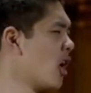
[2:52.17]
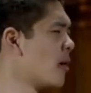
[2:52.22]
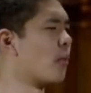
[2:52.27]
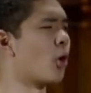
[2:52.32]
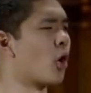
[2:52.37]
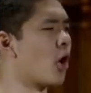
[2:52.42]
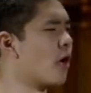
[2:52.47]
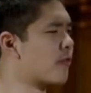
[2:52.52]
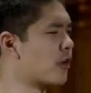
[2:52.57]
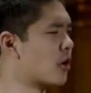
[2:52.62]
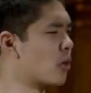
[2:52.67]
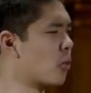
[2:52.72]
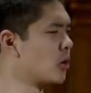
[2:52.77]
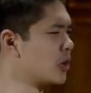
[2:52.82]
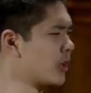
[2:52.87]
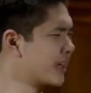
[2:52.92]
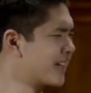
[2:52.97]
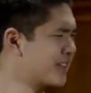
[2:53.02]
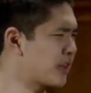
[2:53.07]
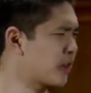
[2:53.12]
Moreover,
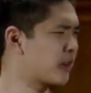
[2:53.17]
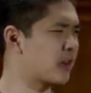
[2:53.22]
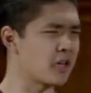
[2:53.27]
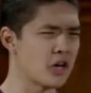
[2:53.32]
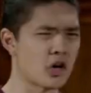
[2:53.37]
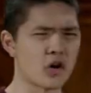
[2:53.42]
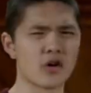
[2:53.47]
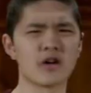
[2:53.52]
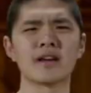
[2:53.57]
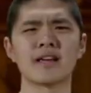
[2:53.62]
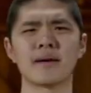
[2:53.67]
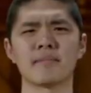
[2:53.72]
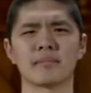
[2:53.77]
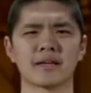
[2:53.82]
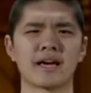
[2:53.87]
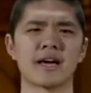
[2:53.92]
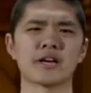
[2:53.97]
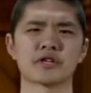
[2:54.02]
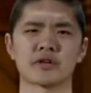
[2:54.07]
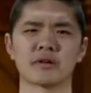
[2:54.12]
we'll look at the security
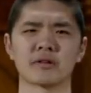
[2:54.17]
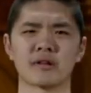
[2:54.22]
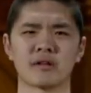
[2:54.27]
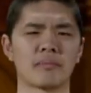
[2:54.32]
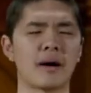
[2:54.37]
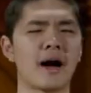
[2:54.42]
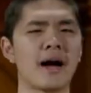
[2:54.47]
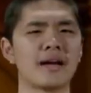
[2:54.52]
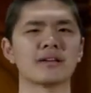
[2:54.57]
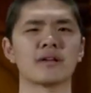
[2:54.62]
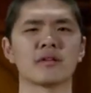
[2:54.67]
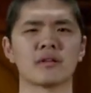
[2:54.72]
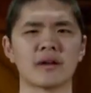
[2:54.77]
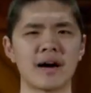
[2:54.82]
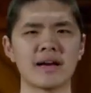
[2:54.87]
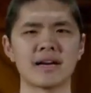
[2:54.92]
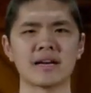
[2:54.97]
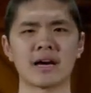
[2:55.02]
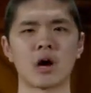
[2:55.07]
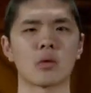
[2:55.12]
implications behind
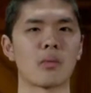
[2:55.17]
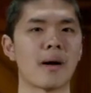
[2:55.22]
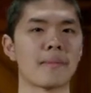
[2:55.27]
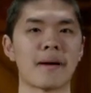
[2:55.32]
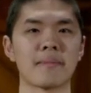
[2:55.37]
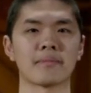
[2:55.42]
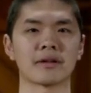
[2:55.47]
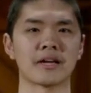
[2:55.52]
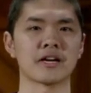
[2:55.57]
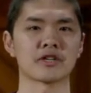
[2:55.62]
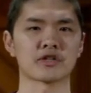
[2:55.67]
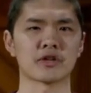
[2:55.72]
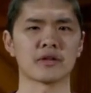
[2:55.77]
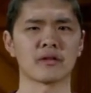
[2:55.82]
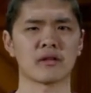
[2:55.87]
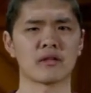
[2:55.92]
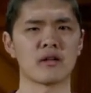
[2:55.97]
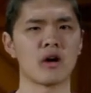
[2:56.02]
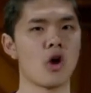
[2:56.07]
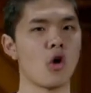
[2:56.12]
designing our web
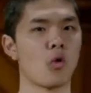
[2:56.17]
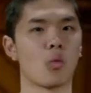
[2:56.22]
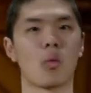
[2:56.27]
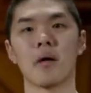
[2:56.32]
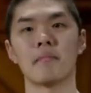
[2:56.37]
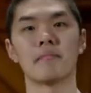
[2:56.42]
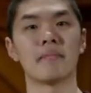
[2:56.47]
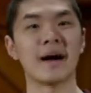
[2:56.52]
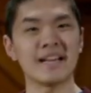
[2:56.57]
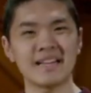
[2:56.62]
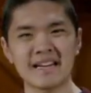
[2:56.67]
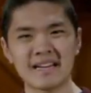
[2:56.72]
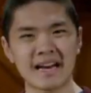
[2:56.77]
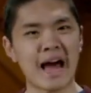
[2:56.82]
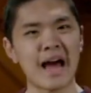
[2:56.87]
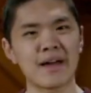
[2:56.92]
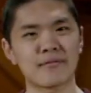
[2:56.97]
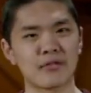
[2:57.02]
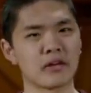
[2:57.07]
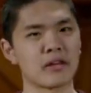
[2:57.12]
applications. What might an
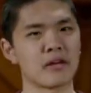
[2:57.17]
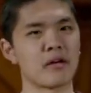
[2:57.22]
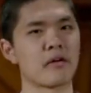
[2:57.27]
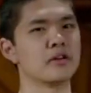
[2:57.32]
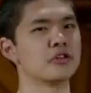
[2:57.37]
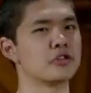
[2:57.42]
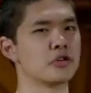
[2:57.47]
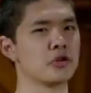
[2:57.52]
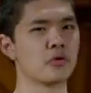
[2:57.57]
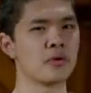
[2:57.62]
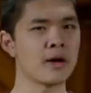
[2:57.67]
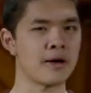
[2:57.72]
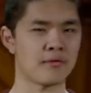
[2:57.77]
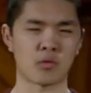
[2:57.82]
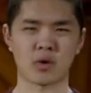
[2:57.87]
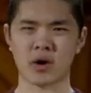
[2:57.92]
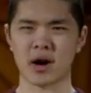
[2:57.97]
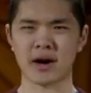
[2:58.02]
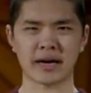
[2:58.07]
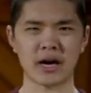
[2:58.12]
adversary do
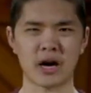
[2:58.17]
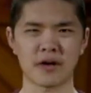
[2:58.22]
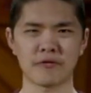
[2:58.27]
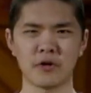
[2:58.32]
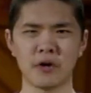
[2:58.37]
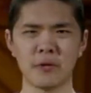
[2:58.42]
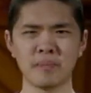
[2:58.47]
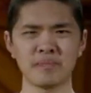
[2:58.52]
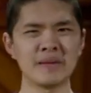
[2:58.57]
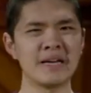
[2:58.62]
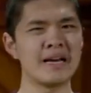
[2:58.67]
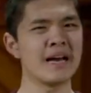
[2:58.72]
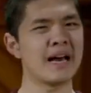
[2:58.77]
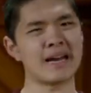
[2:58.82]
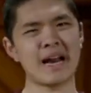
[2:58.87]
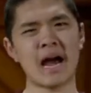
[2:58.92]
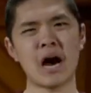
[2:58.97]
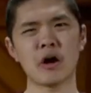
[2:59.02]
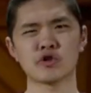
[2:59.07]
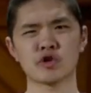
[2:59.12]
if we're not careful?
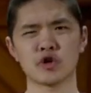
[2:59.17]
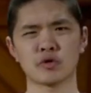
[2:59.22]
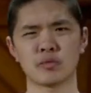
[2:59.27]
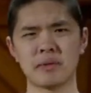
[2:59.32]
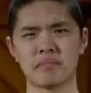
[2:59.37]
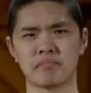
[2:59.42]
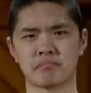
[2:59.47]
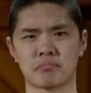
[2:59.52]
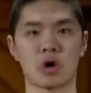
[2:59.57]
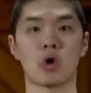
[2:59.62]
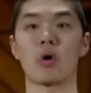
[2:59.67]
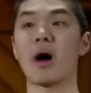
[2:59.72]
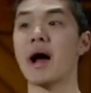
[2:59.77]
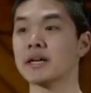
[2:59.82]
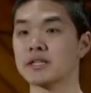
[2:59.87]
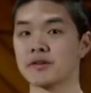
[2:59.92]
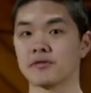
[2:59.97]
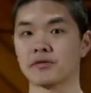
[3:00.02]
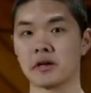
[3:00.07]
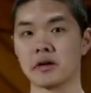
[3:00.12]
And how should we
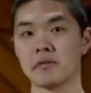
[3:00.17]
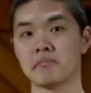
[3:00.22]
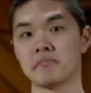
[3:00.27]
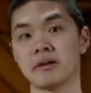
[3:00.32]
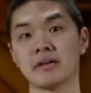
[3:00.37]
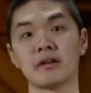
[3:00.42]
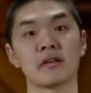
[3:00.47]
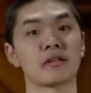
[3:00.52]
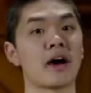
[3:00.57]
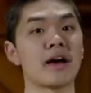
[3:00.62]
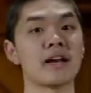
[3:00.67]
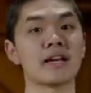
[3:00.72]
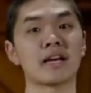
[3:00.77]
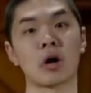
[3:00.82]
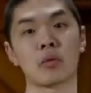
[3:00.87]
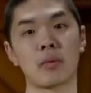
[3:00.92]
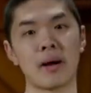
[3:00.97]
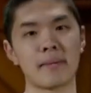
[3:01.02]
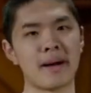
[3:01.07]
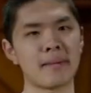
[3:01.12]
proactively be designing
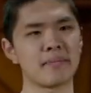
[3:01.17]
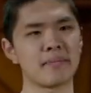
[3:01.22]
our web